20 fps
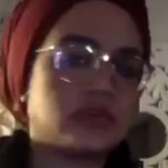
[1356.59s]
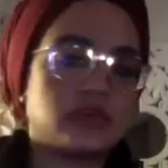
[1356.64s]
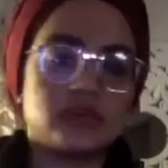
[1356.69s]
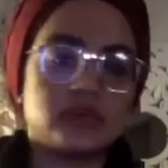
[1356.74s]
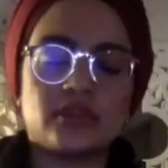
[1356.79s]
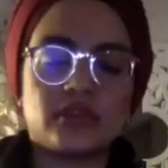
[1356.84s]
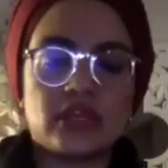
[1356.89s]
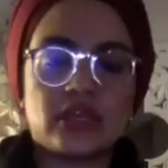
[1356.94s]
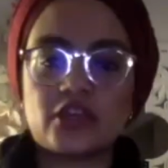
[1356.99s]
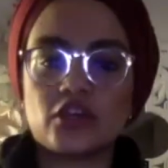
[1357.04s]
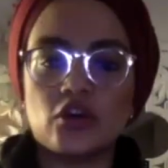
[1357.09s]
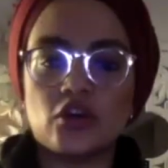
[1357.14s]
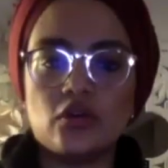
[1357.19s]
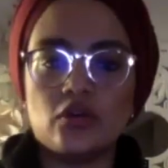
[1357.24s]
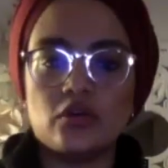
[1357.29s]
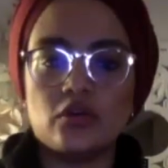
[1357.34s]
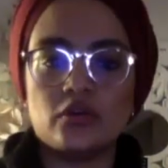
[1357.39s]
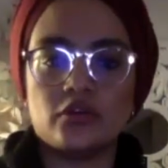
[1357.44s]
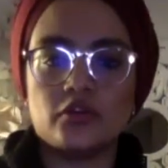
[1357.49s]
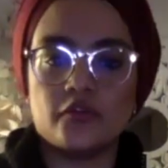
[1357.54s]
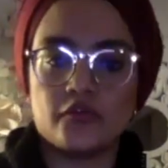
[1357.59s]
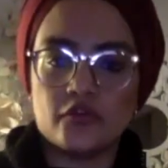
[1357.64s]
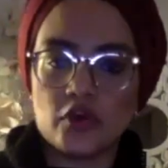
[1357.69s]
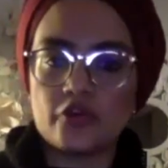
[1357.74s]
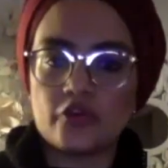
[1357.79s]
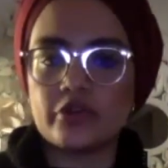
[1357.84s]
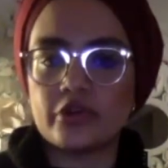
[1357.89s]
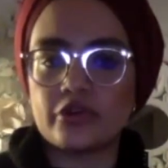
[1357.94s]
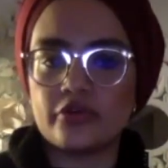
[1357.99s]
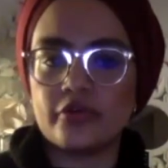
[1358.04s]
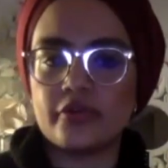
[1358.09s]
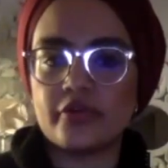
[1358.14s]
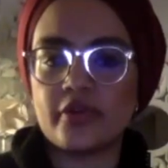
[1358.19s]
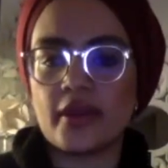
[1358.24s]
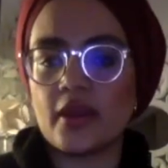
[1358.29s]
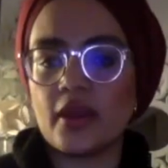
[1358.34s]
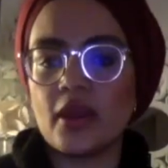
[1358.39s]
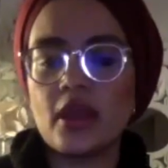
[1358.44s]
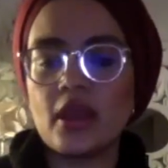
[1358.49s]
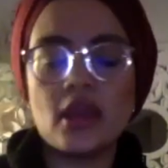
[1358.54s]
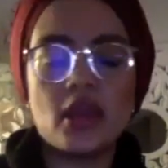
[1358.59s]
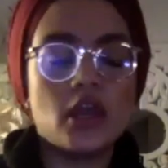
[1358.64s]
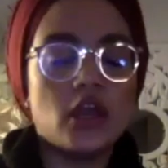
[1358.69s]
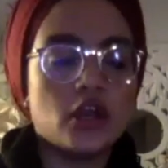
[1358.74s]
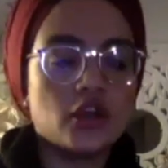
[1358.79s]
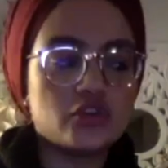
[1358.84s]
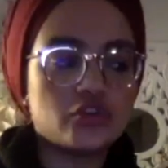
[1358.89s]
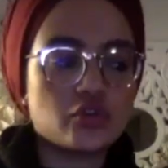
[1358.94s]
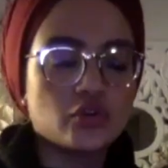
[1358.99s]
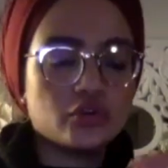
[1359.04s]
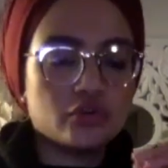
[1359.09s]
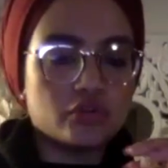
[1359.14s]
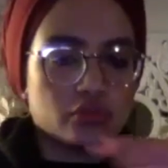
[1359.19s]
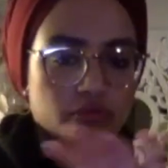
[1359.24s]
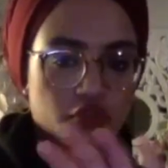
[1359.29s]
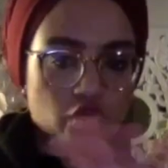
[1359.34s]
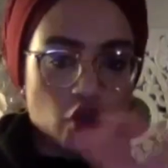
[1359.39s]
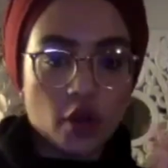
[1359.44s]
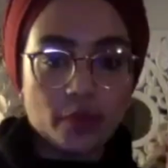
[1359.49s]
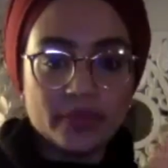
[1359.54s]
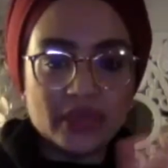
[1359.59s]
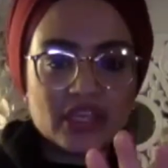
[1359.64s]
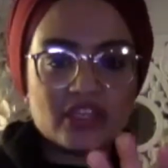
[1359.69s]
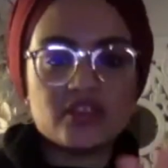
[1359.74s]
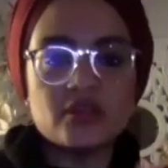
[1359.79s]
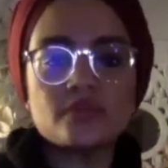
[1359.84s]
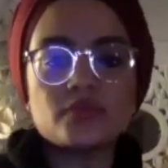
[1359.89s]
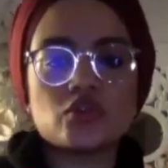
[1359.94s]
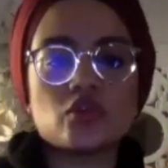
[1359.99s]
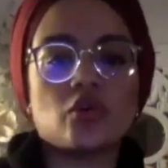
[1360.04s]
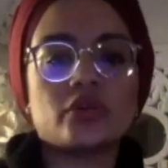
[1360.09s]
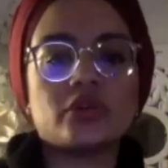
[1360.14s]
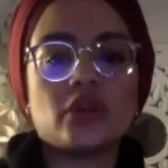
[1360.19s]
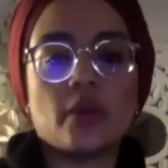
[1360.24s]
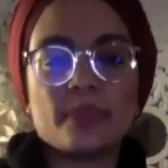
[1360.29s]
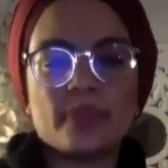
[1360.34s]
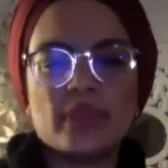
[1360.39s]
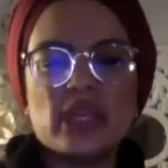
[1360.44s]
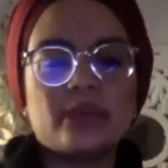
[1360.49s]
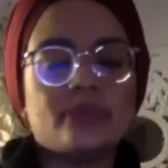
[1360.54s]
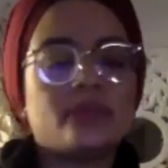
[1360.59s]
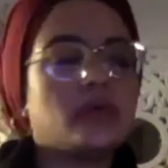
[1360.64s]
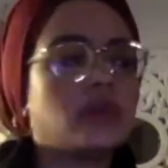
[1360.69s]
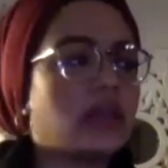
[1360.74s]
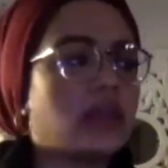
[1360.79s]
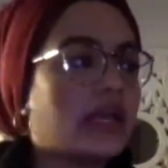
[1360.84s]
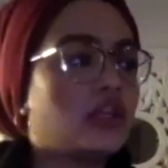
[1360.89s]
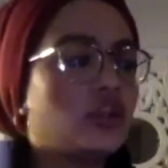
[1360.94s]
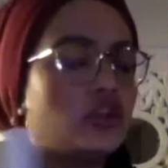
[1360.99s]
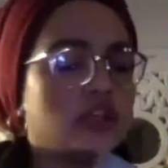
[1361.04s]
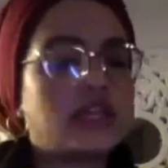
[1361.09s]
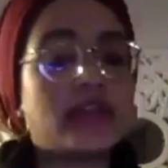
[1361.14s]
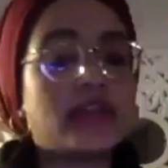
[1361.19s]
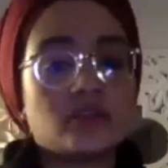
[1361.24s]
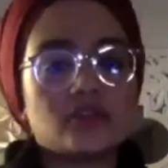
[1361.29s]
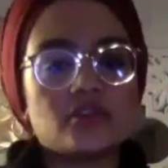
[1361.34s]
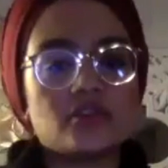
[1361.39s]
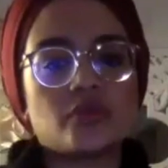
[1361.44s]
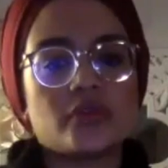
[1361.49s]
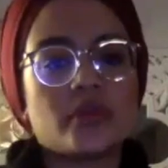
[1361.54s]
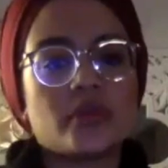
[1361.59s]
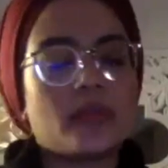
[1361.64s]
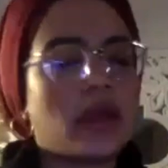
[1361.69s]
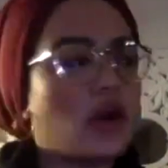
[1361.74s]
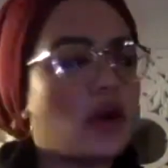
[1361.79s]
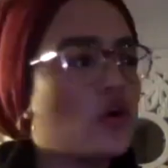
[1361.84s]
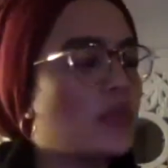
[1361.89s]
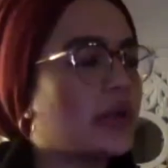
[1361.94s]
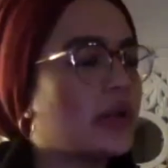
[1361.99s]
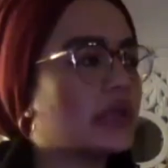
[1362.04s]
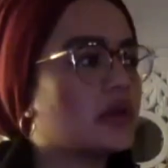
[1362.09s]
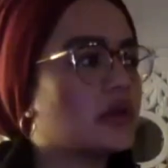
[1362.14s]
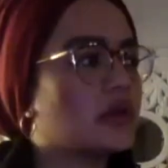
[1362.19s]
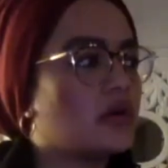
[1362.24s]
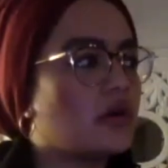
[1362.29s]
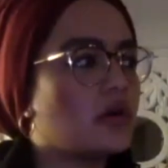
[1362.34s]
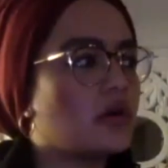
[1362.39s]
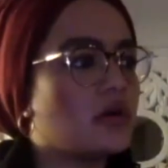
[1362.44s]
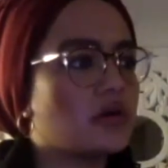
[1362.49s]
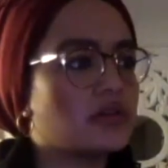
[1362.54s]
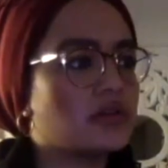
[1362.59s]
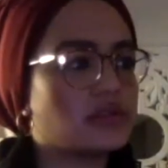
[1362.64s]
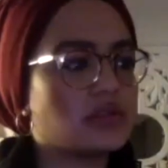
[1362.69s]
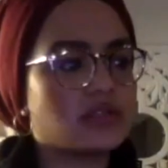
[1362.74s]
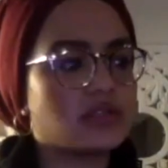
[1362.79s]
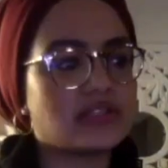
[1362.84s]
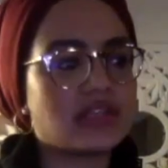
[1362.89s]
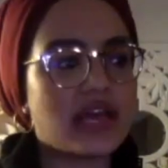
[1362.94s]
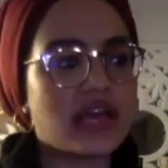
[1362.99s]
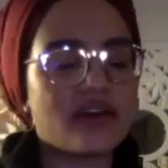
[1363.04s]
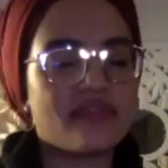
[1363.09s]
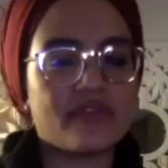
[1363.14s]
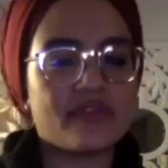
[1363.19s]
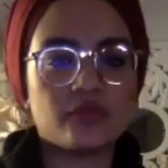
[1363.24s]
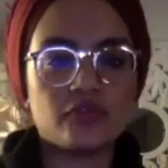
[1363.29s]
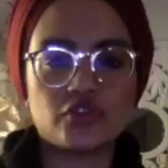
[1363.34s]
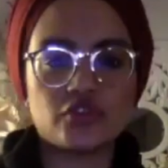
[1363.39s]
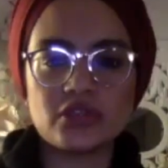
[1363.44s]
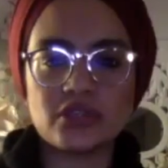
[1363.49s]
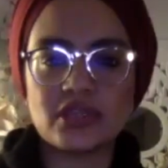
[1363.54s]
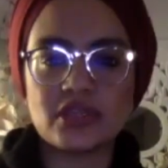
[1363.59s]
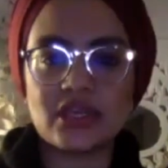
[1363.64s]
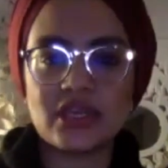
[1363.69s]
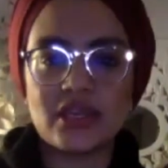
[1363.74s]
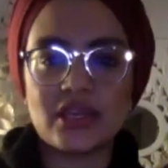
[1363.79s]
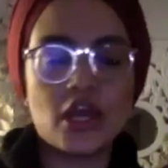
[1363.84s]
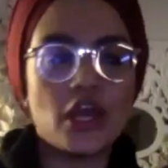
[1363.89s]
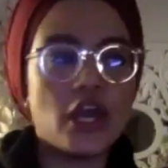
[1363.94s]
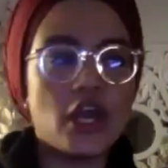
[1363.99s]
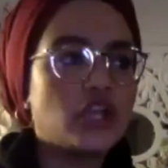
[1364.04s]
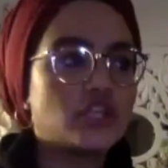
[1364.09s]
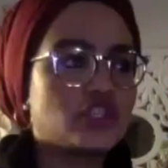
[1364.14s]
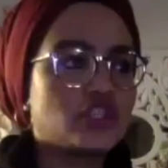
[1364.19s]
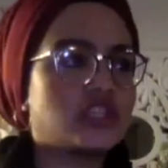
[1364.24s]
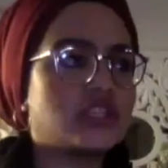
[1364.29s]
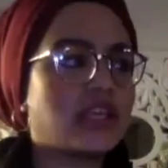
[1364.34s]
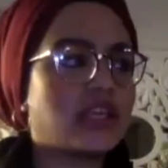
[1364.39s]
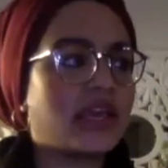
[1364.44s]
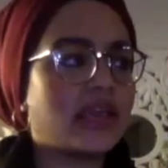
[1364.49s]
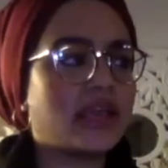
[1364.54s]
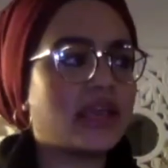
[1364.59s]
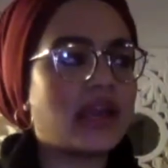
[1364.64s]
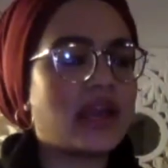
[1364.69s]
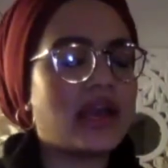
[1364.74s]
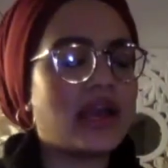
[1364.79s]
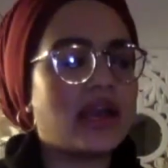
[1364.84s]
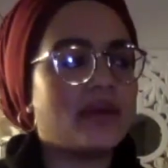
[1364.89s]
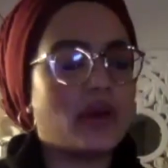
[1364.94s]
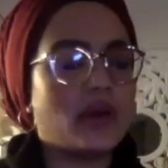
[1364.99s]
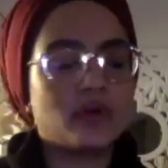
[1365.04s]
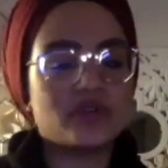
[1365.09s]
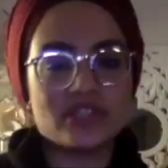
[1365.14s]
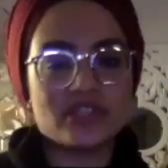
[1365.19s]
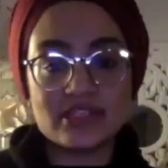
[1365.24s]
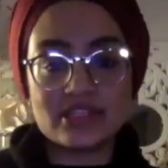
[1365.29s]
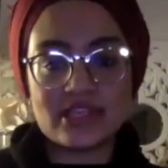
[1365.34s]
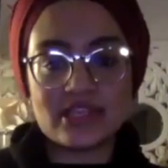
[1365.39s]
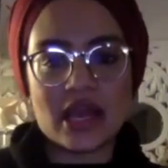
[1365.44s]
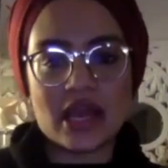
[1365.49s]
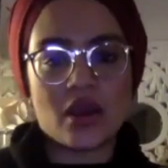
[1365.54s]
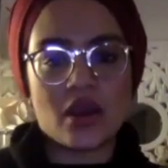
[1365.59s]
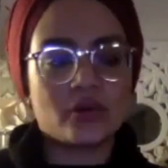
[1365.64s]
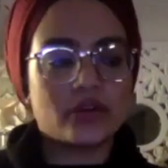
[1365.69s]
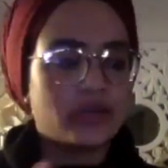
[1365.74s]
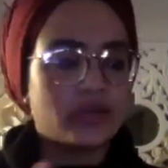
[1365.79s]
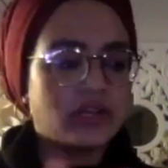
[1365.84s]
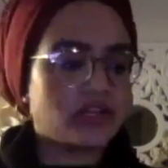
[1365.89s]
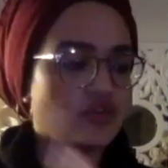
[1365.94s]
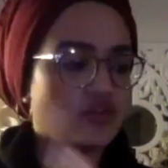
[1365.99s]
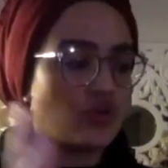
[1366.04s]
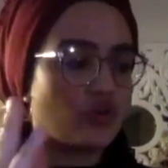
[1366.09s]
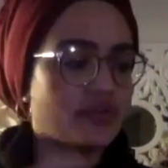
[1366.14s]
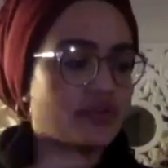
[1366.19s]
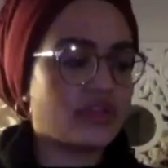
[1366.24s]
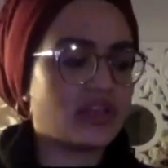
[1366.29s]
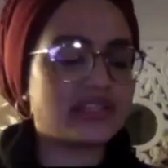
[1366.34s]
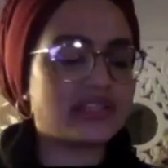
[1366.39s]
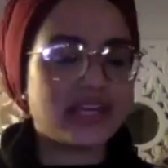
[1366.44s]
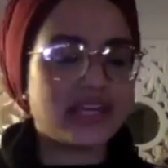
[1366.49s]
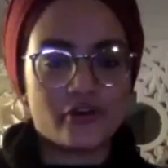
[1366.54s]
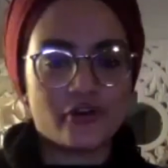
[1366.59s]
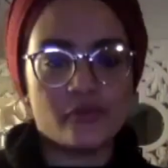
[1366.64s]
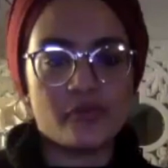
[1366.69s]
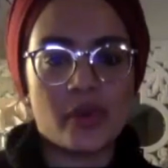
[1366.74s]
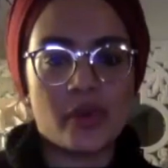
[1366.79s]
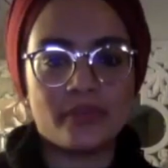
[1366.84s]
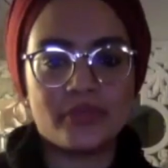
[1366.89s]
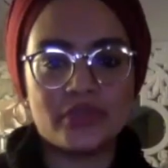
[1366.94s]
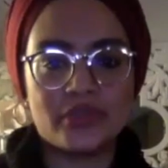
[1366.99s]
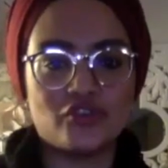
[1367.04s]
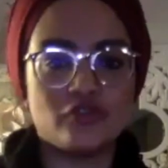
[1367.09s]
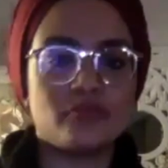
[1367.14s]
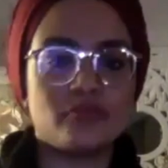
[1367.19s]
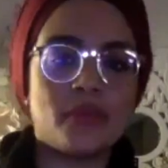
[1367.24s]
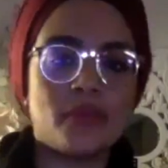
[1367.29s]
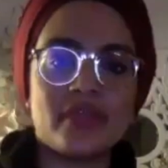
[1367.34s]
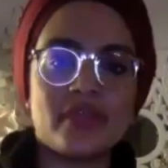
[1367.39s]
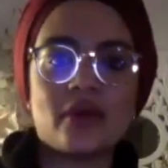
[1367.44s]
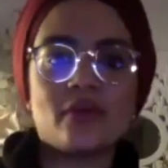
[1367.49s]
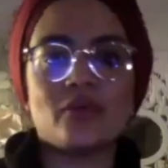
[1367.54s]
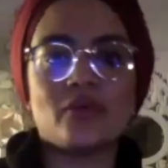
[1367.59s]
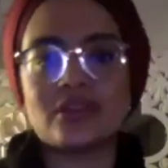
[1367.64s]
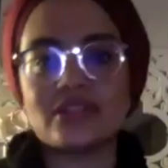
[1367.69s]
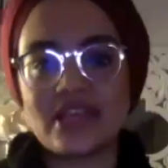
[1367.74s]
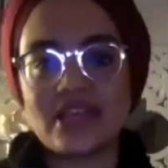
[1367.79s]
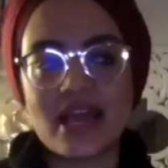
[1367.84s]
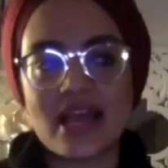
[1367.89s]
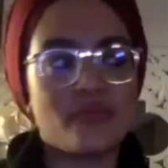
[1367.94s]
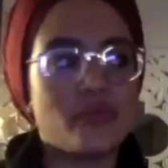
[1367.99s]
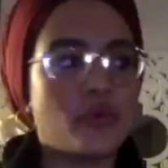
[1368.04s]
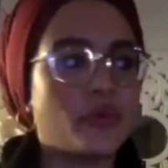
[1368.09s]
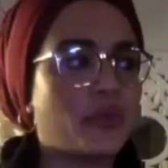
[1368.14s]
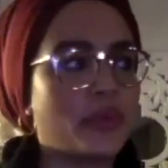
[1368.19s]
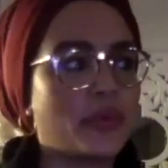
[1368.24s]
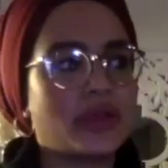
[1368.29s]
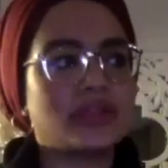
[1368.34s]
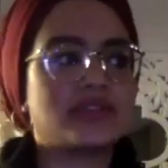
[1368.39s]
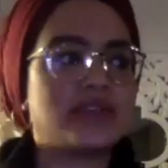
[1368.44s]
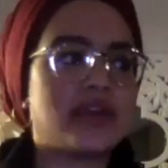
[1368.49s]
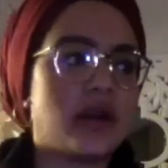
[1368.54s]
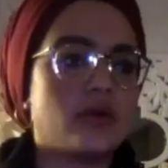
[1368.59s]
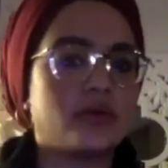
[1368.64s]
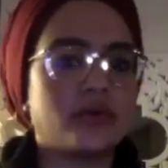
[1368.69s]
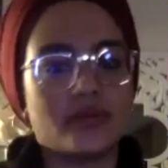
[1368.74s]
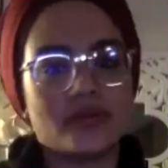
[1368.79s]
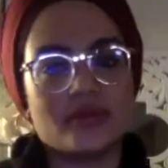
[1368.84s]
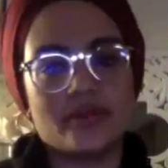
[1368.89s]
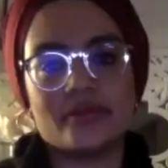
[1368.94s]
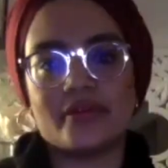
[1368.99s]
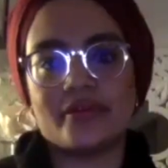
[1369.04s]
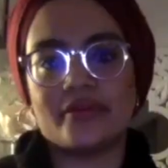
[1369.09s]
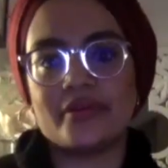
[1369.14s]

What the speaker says: And there you go. You've got a recruit there. So your medium zone are people like you'd get in touch with them like, oh my God, Saf, I was just thinking today I was in town and I saw this and I remembered, do you remember that one time when we went town and then.